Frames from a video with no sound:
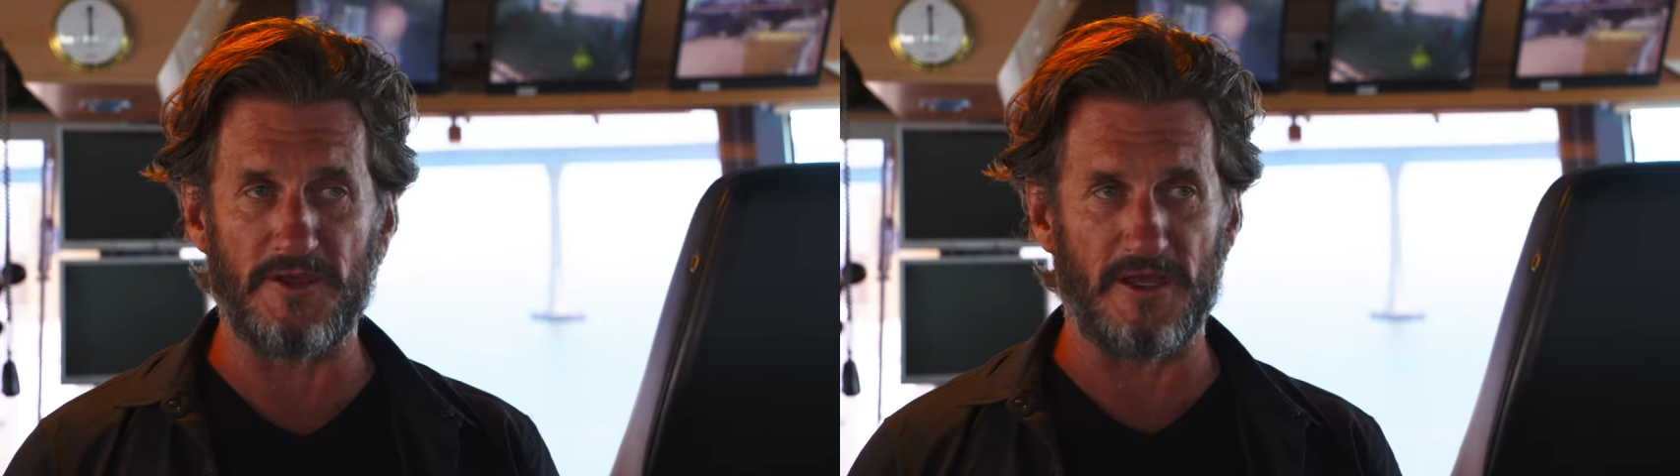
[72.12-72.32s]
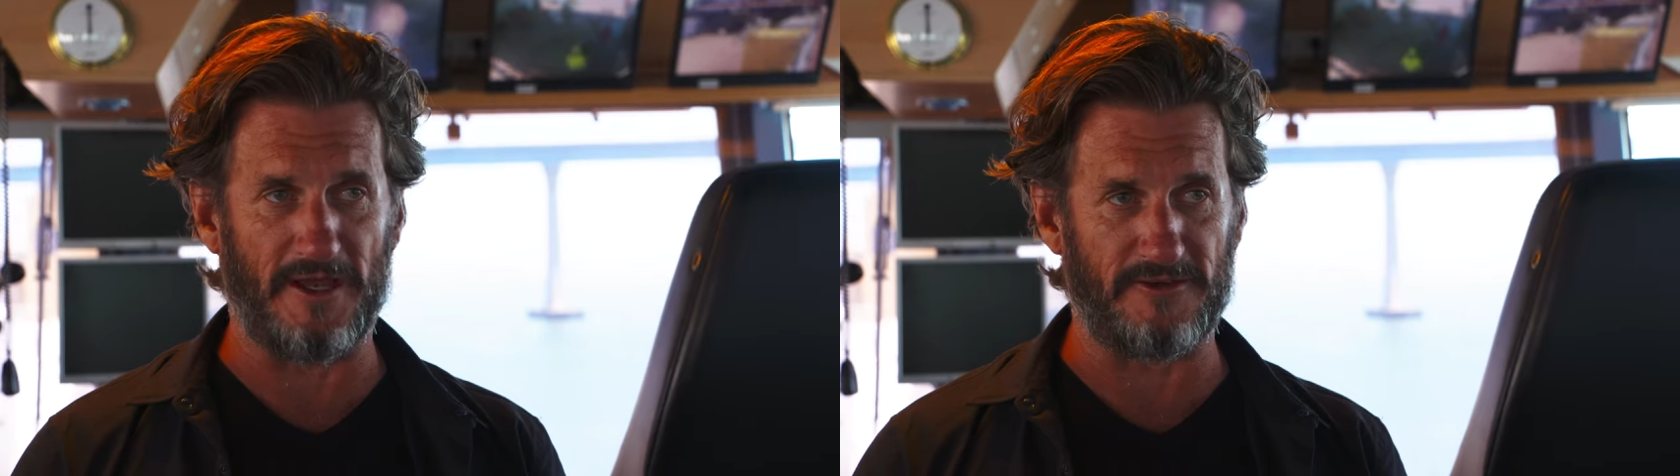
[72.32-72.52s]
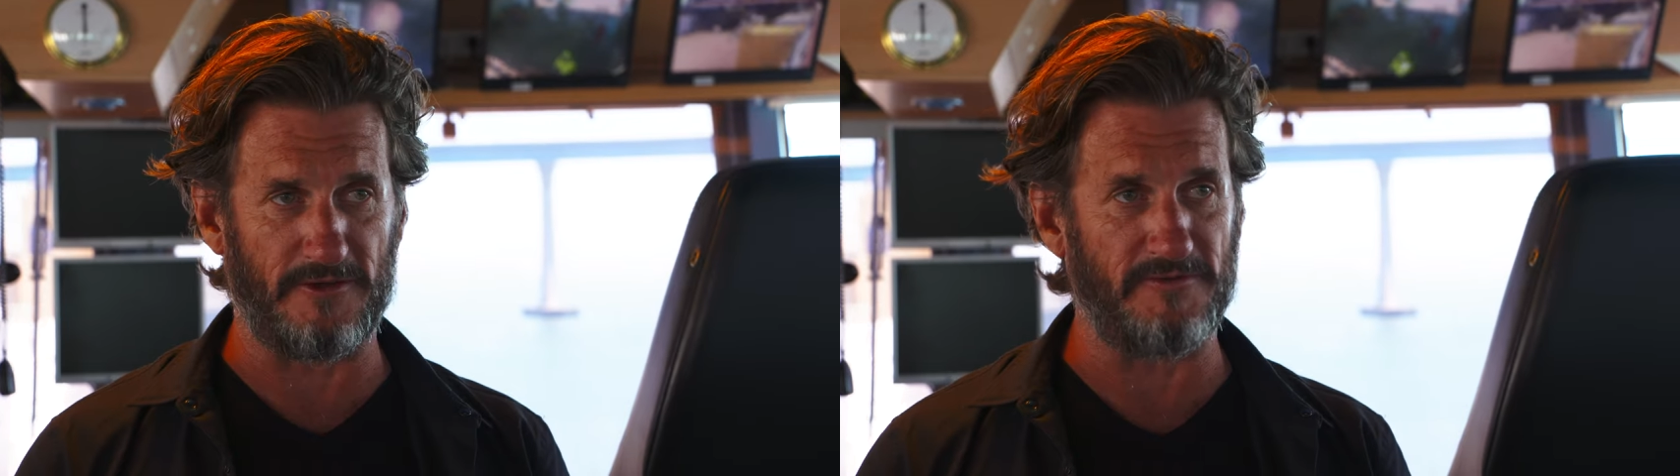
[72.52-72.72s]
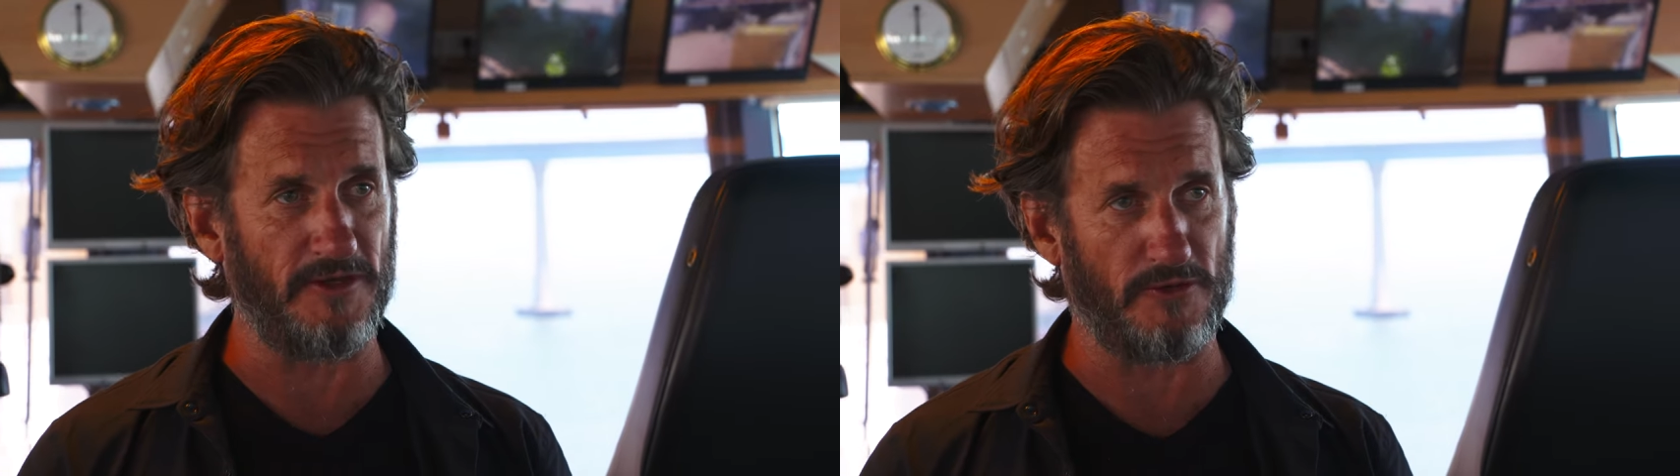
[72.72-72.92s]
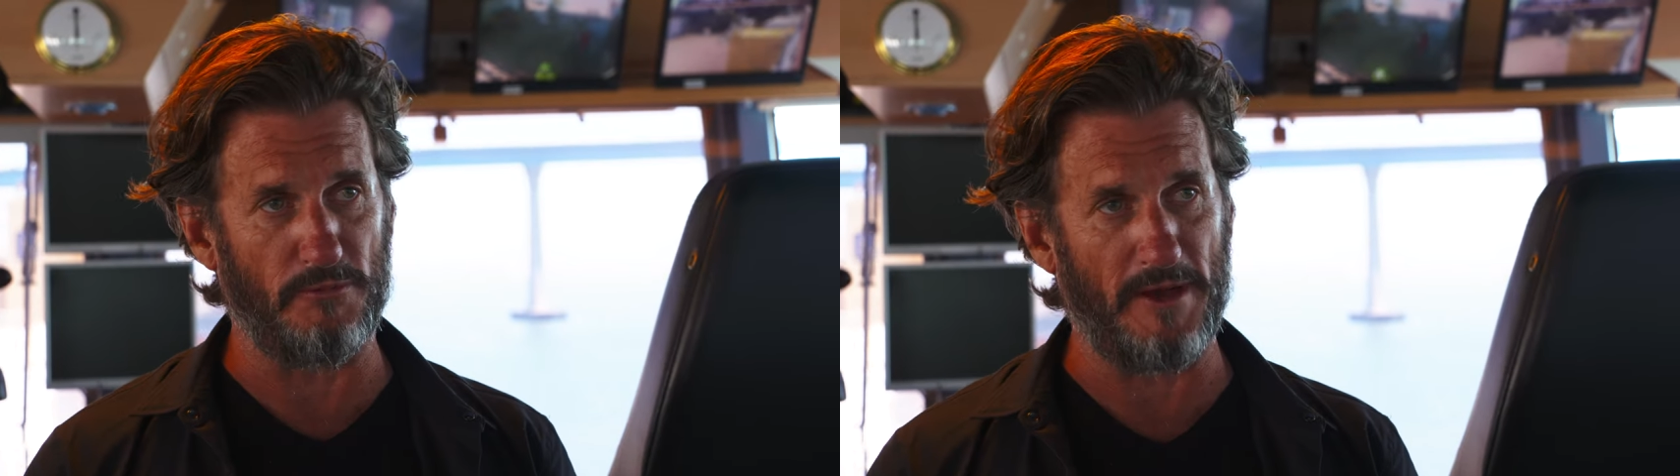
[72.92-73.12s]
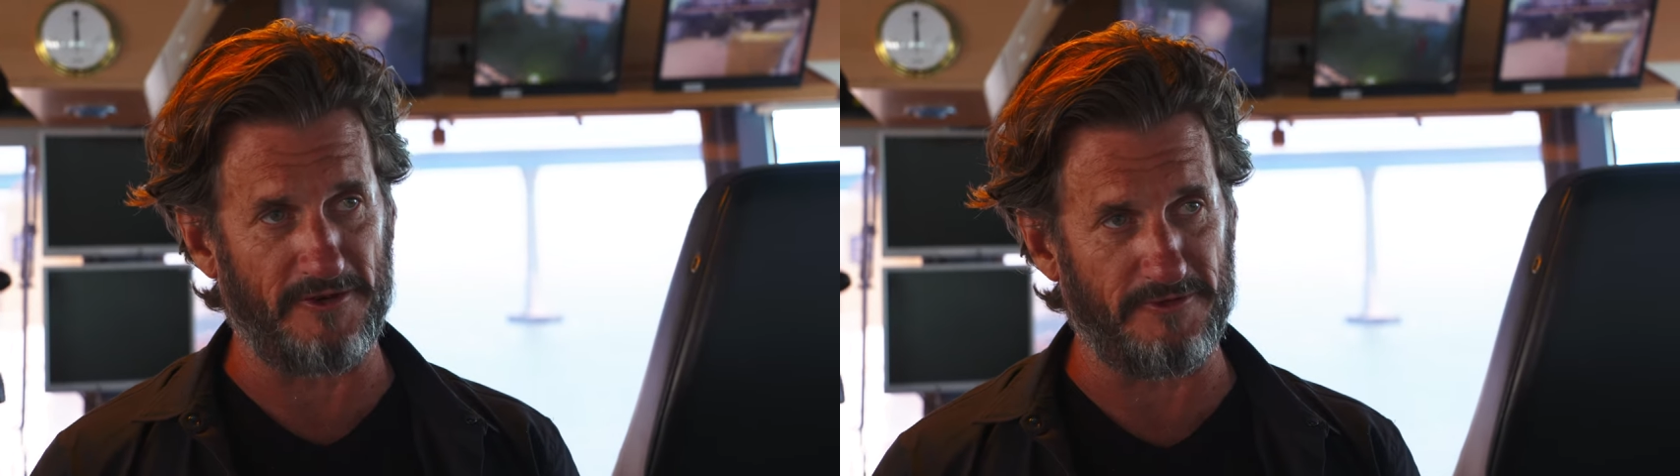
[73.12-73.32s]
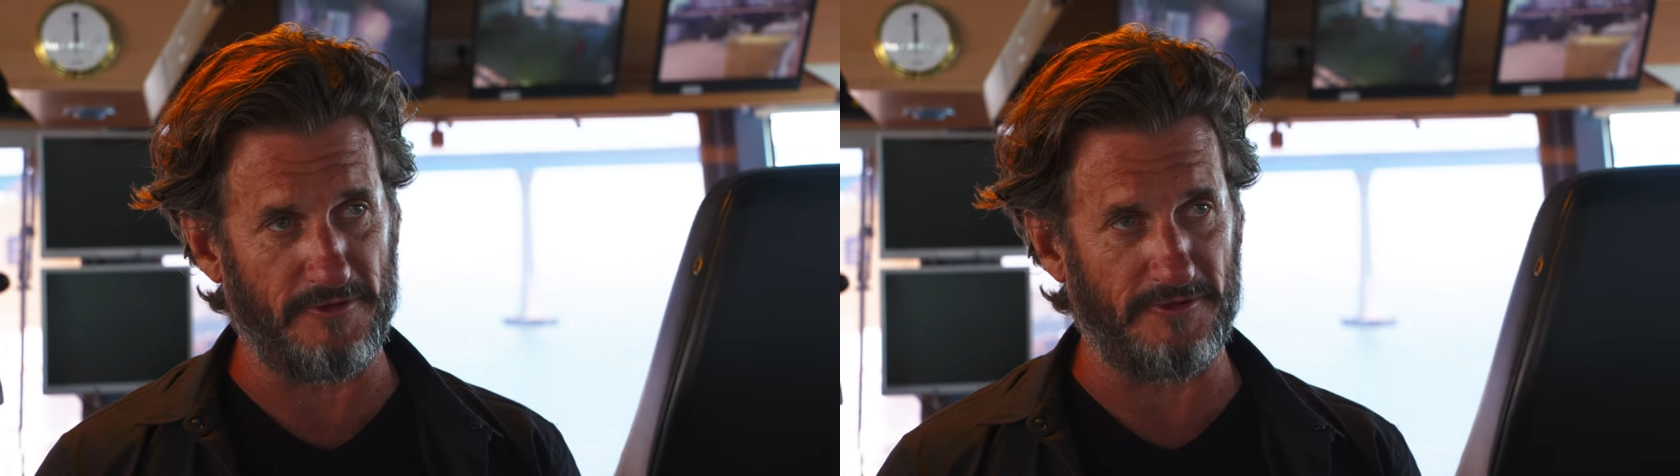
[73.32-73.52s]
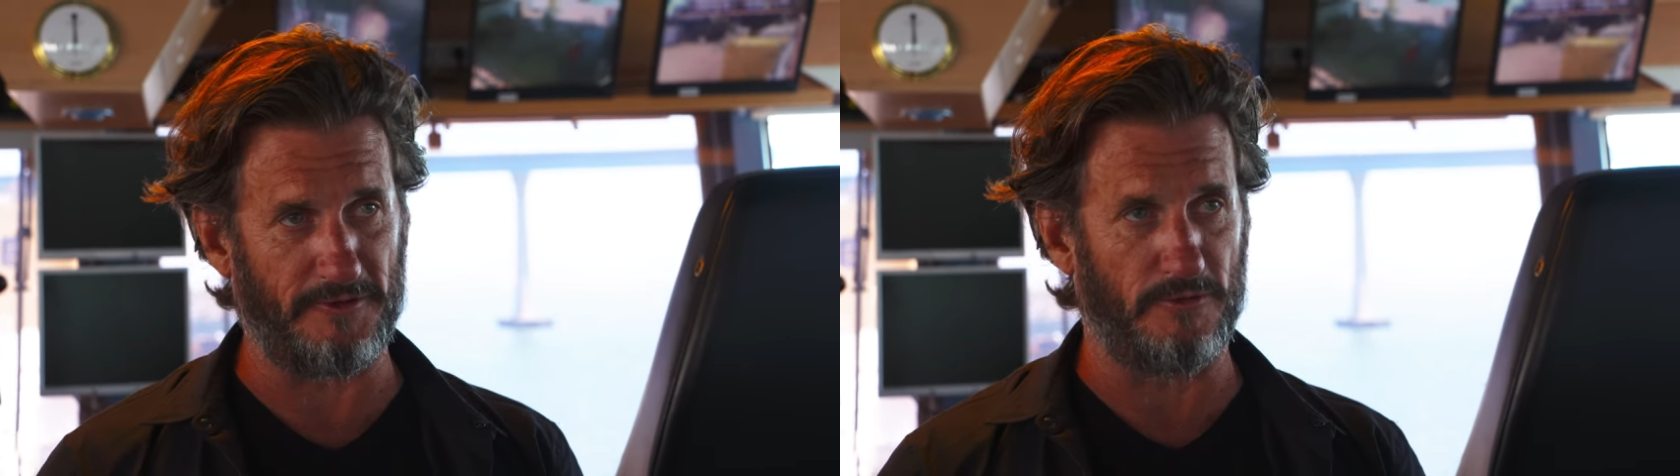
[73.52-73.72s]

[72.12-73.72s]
the electric vehicle batteries,